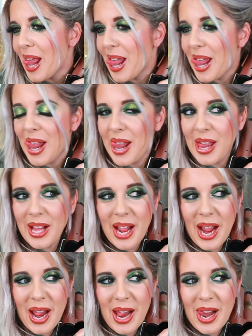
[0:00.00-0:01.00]

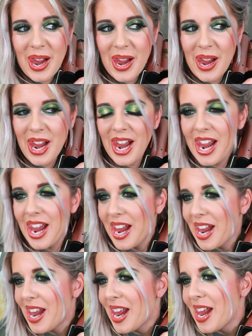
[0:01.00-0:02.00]
Okay.
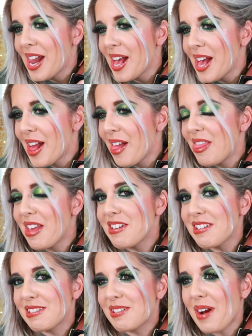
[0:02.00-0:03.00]

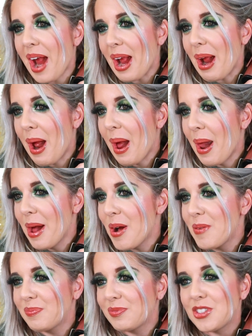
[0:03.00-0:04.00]
This is great.
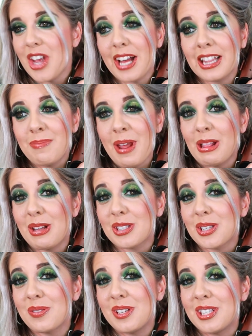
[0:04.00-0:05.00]
Jacqueline made it look
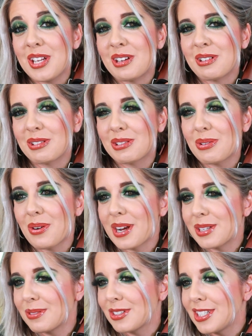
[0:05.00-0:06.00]
so easy on her
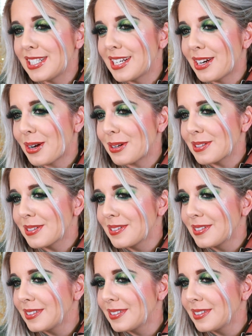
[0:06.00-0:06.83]
stories when she did hers.